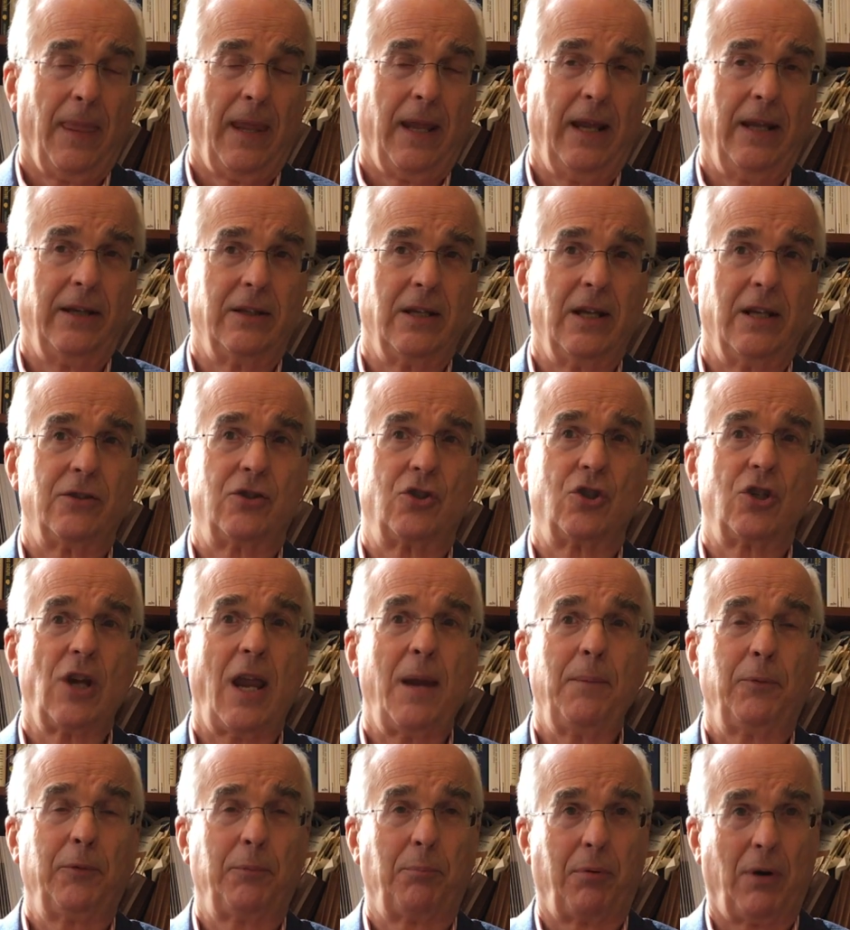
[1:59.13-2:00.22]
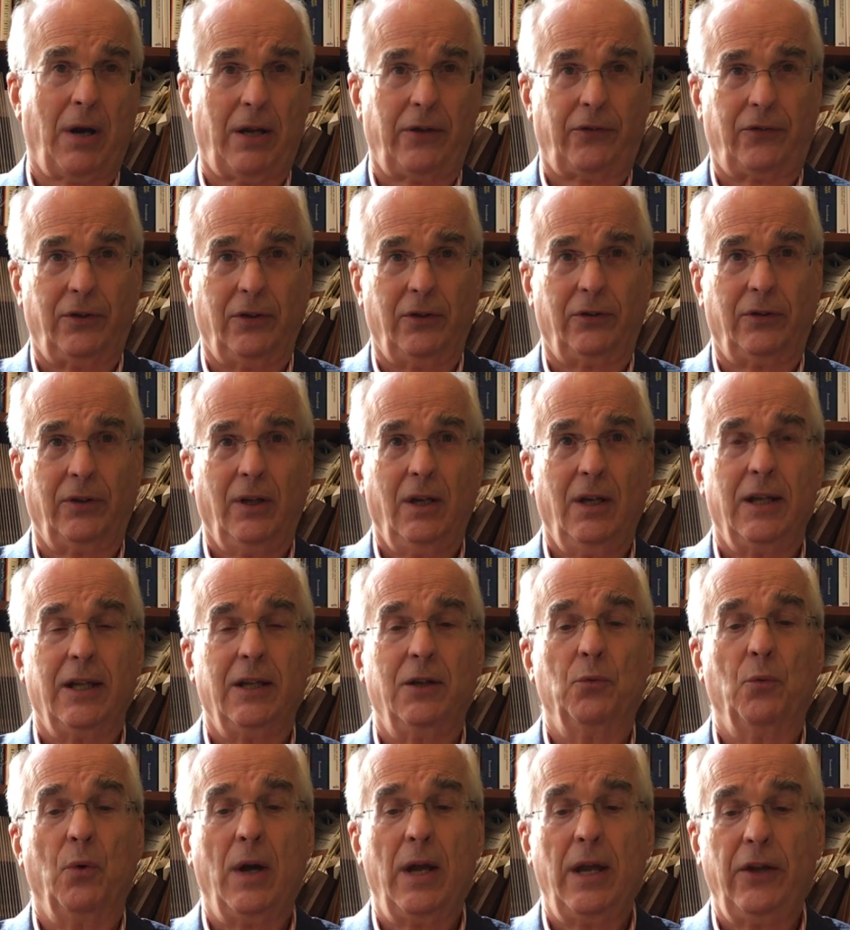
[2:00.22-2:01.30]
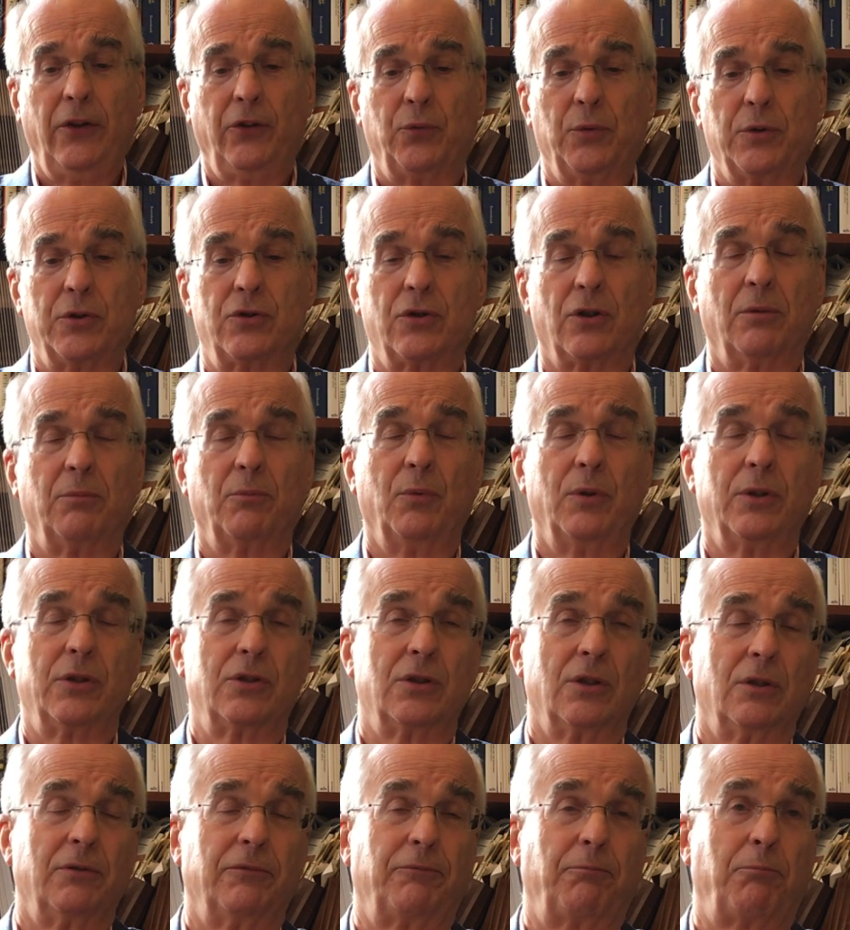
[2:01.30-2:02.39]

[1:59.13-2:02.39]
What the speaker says: It shapes prices in ways which are